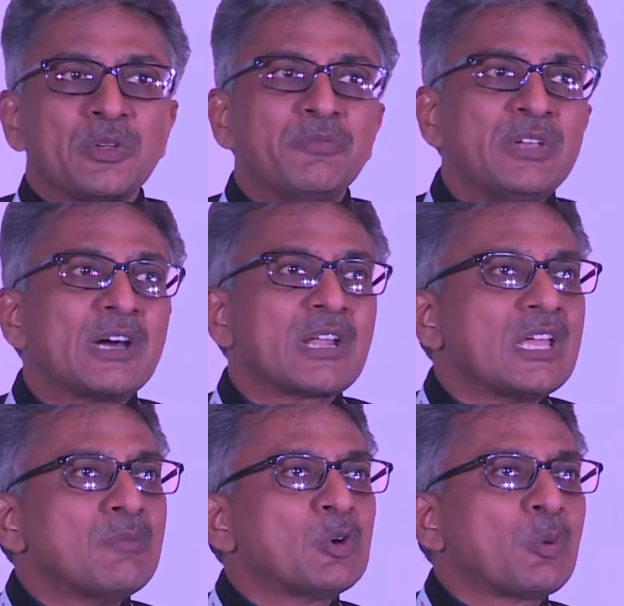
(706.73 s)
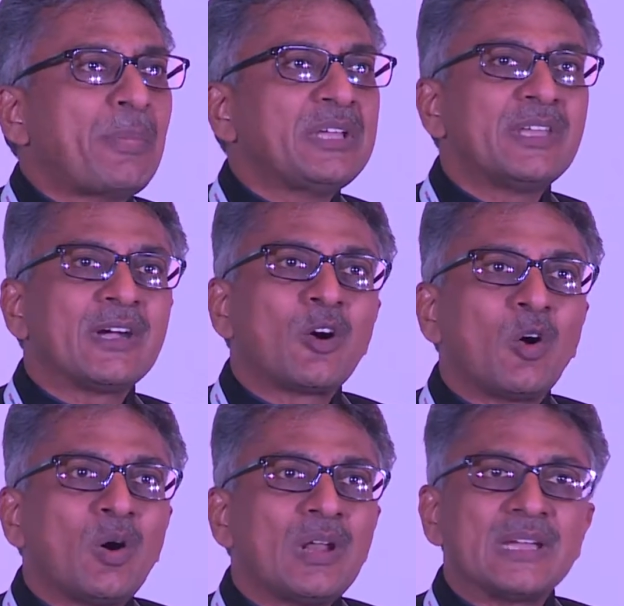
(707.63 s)
We are able to pick their
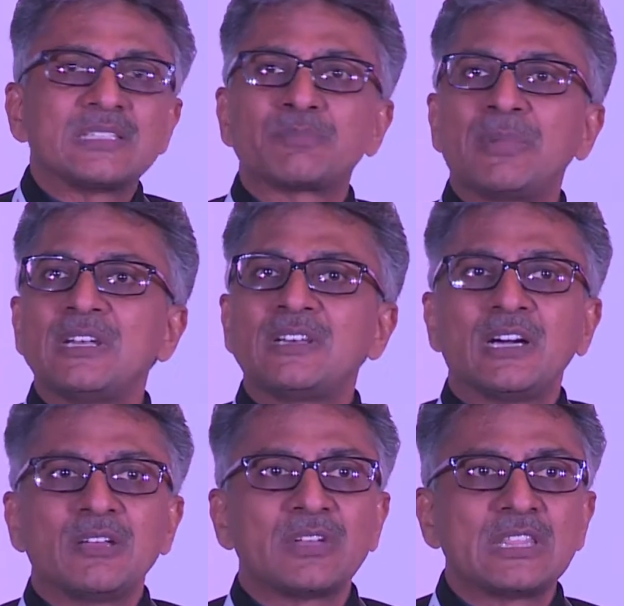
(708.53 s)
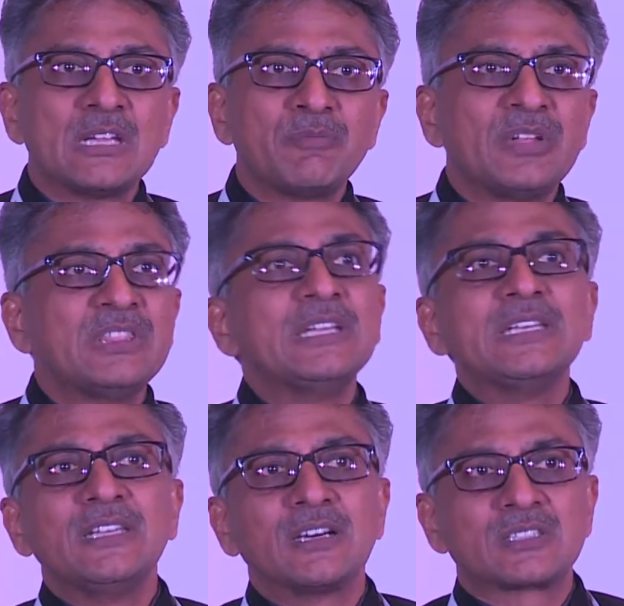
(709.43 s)
call and spend time with them when they
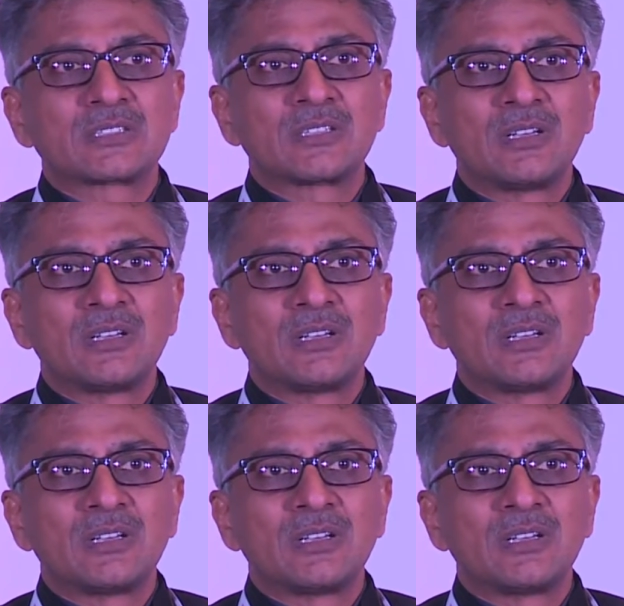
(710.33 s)
need us.